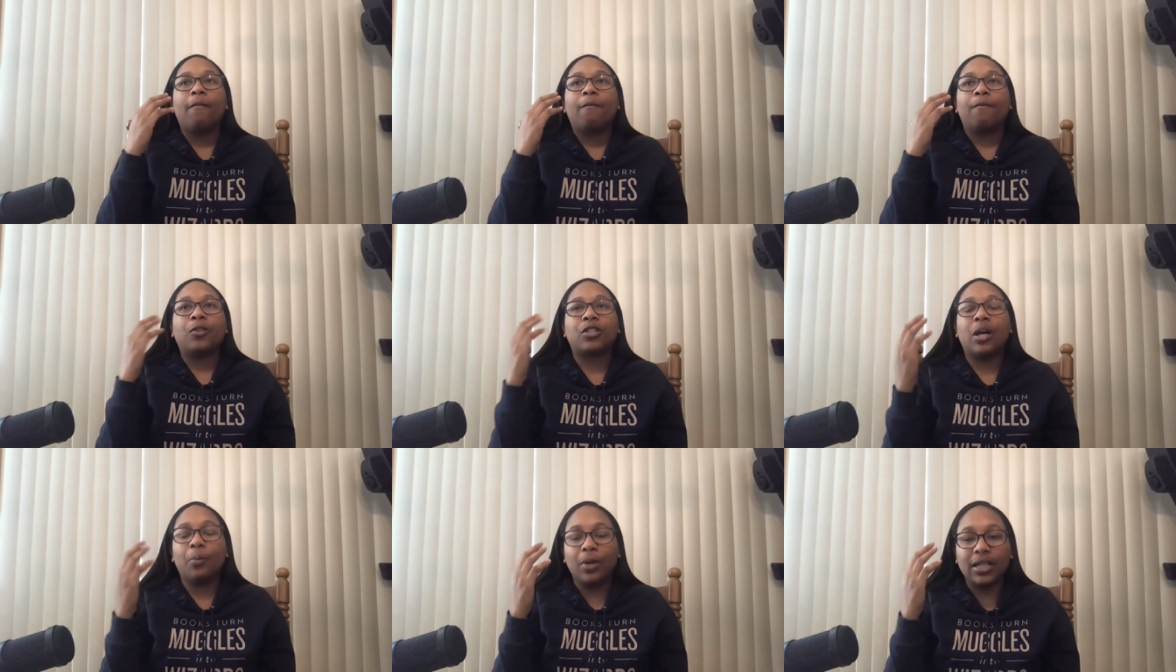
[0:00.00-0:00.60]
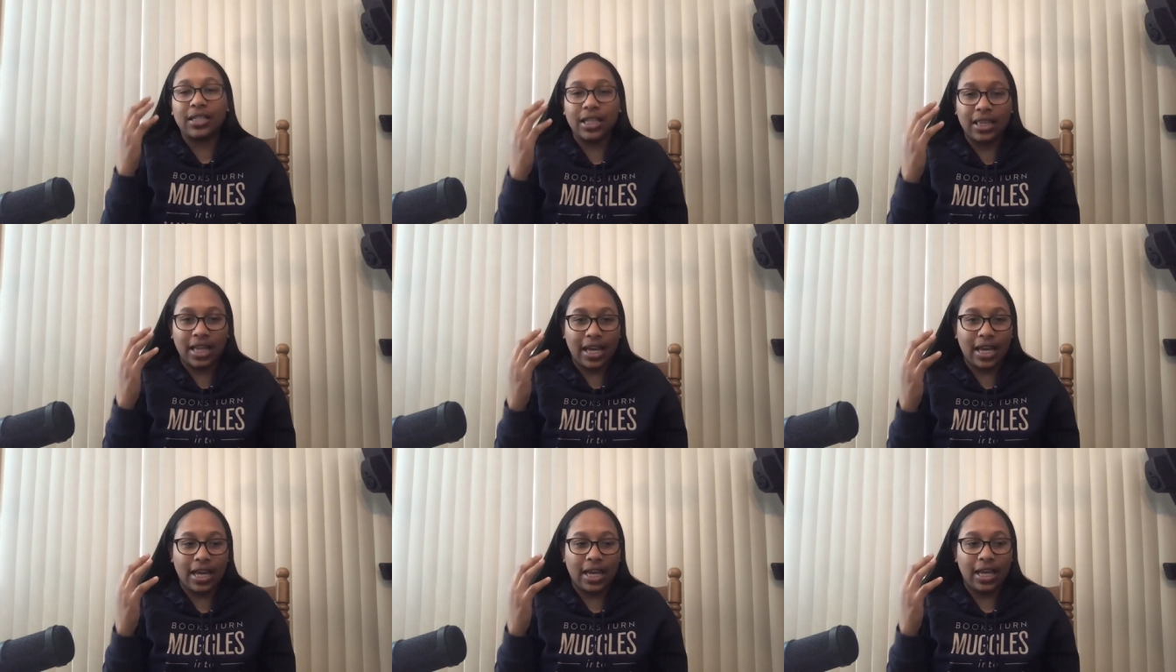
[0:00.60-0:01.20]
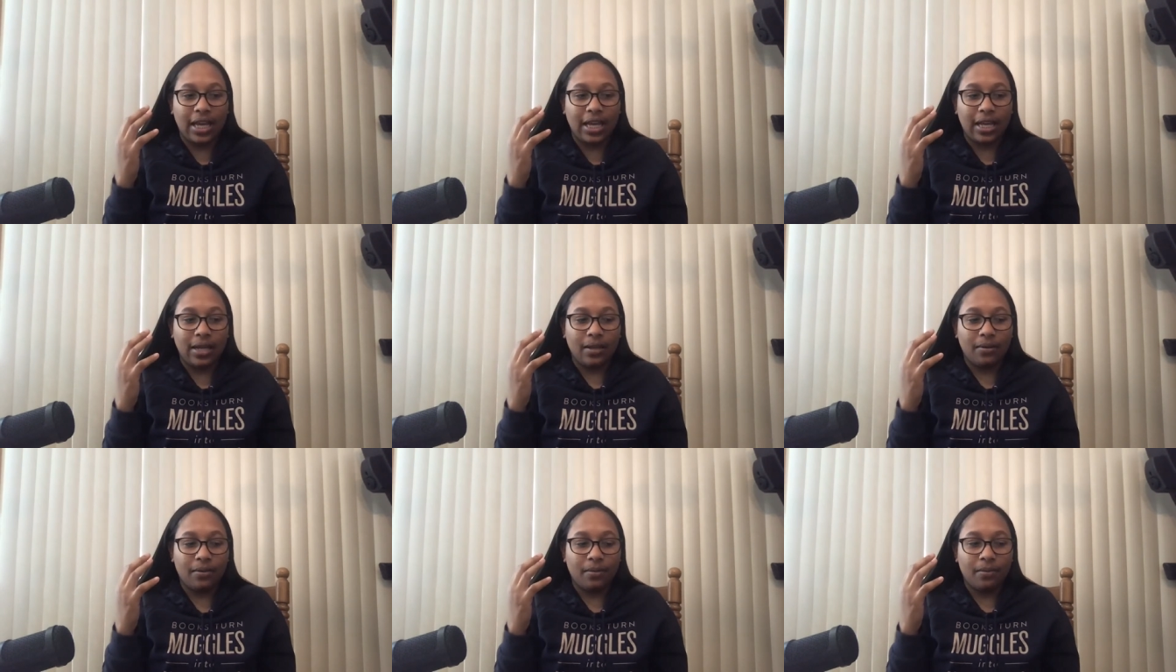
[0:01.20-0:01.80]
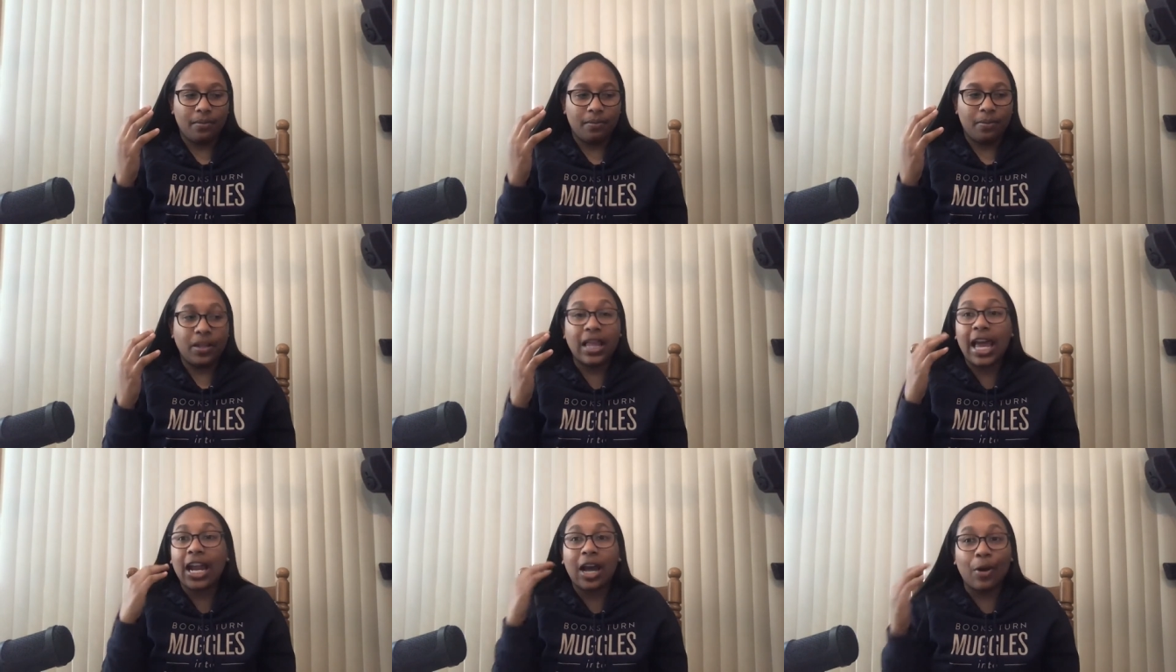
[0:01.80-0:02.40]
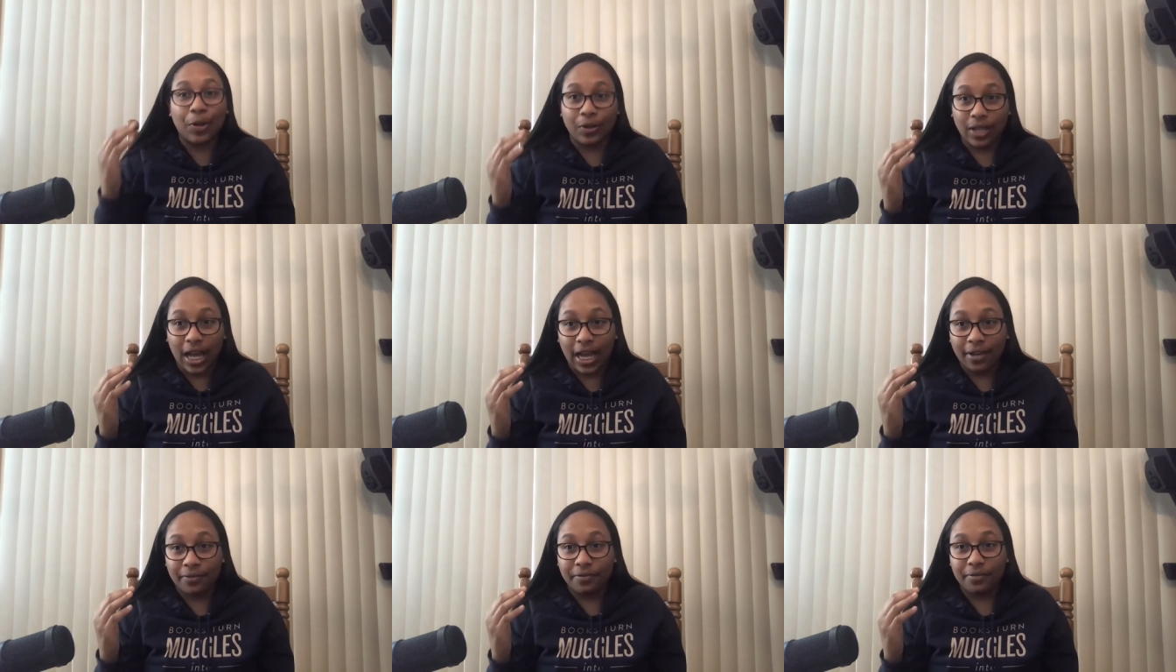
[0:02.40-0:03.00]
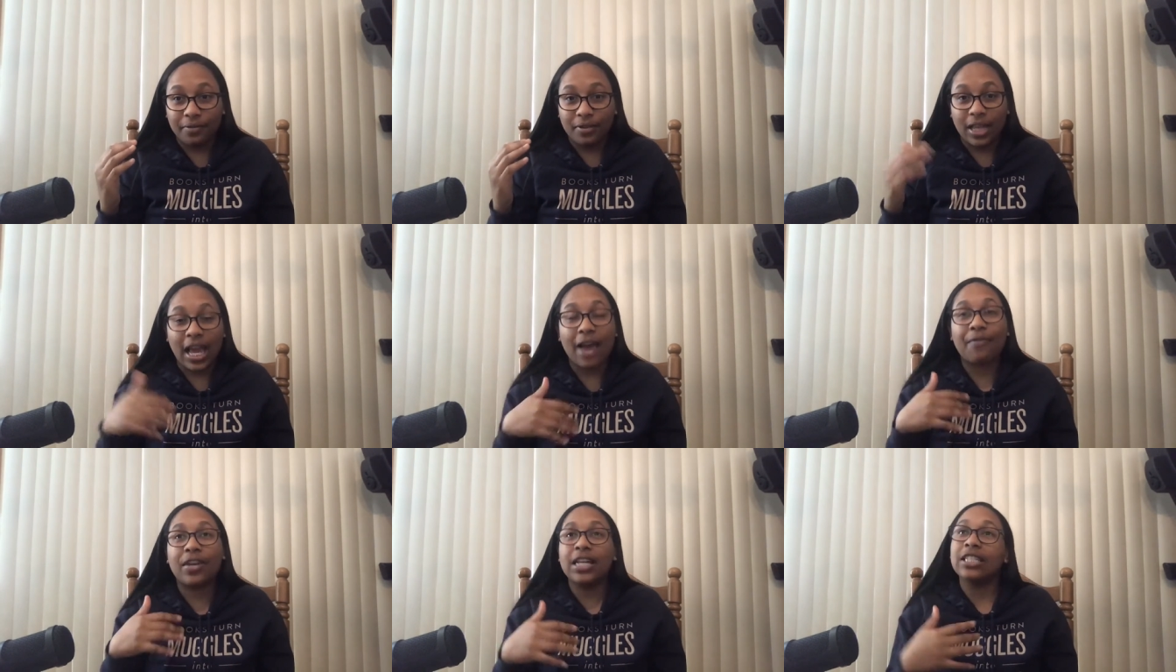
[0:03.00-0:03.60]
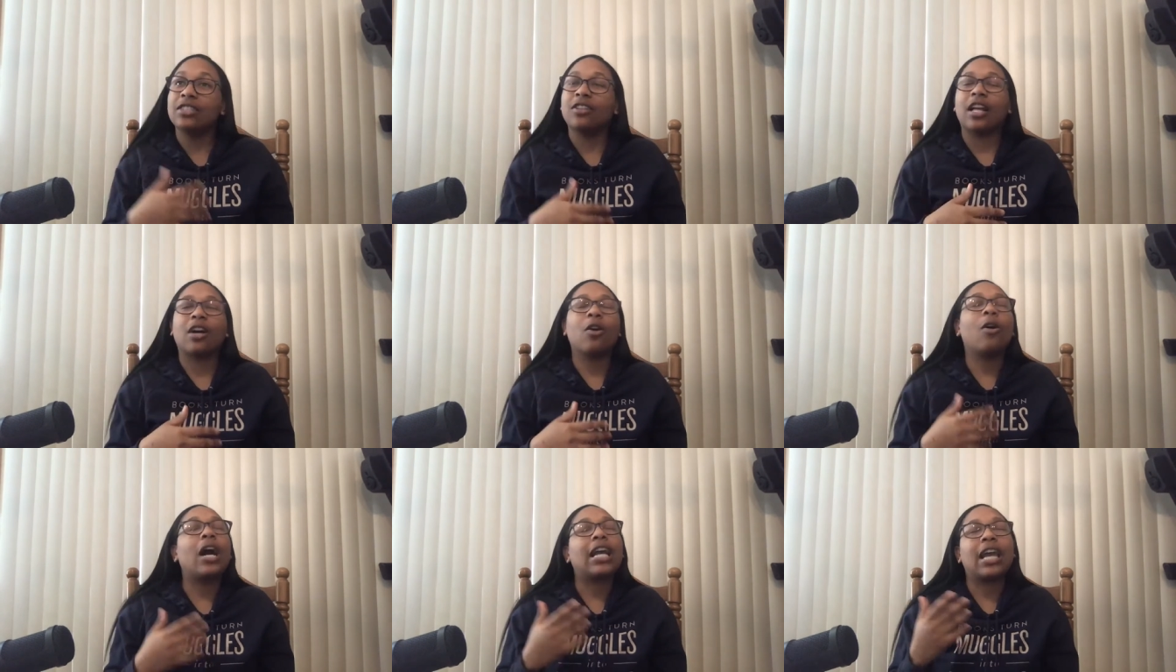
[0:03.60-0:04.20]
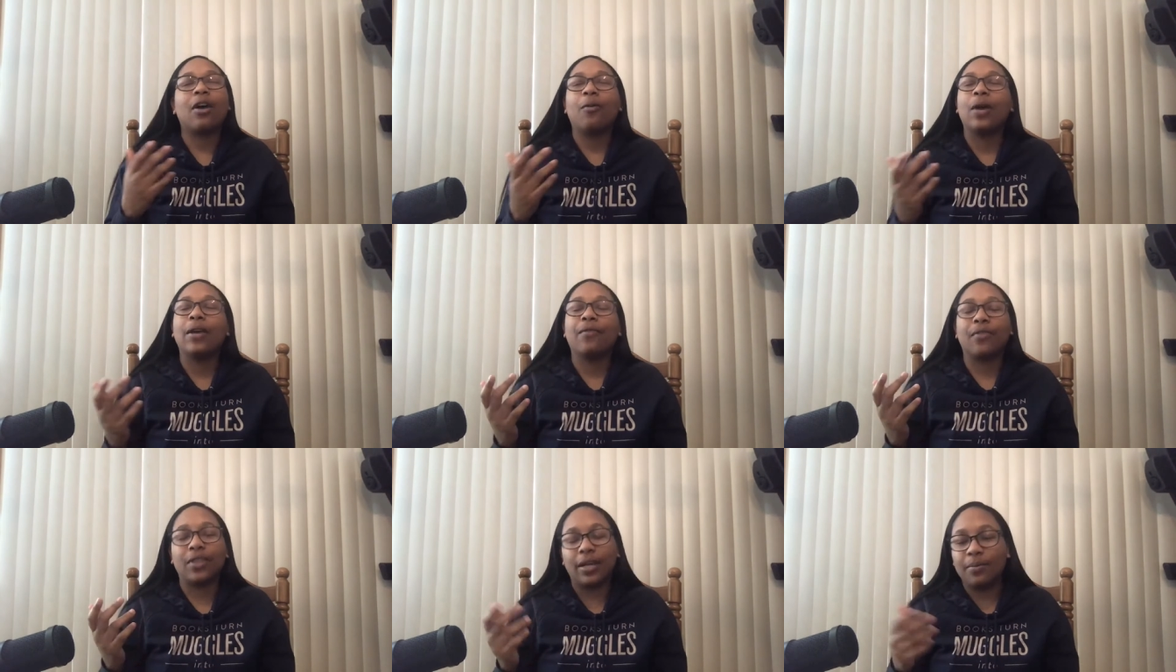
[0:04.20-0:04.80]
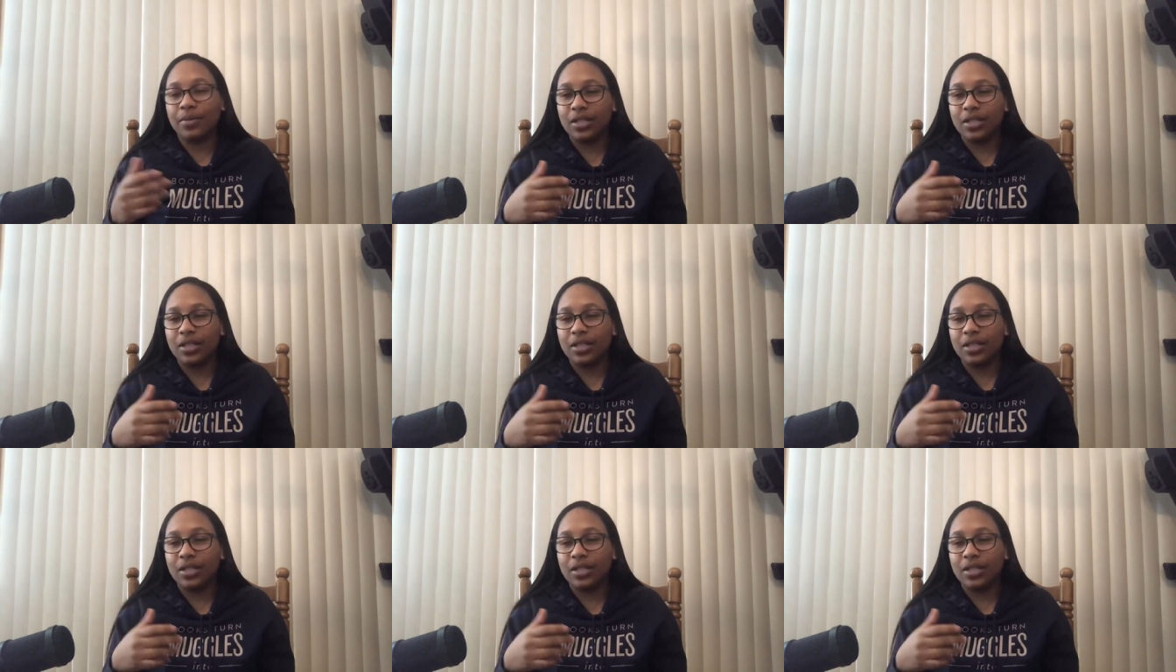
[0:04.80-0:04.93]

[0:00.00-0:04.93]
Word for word: for some reason they plan out your life they have kids and they're like, oh, I can't wait for them